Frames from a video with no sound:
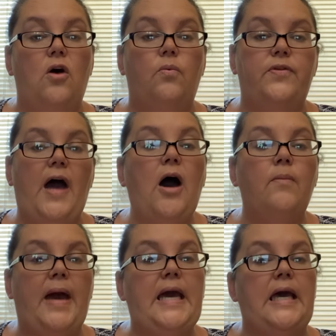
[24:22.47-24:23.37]

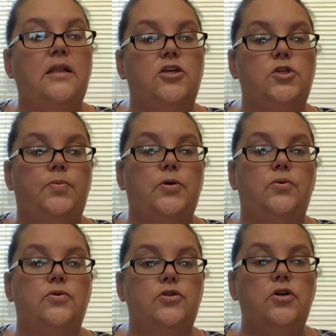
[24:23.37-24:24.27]
without making the
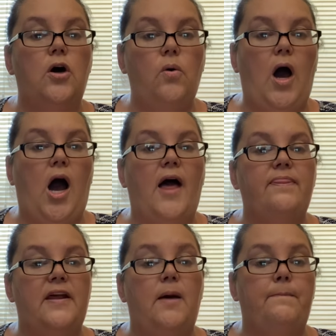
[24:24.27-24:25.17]
spoon so
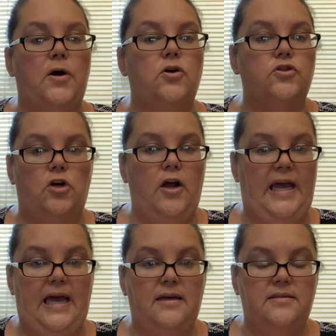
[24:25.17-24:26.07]
hot that it burns our
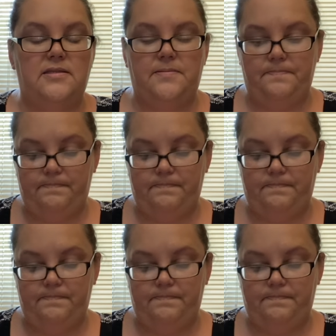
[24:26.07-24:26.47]
hands.